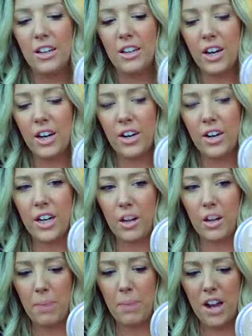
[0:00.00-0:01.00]
not a great
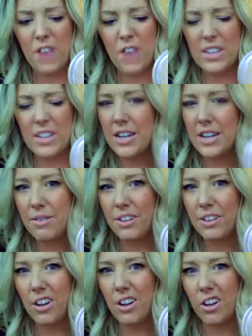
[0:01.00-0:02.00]
color payoff, and it's not
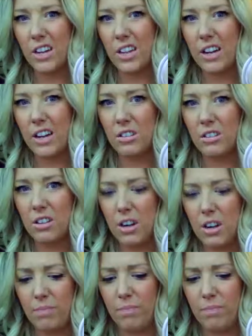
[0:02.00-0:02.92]
really all that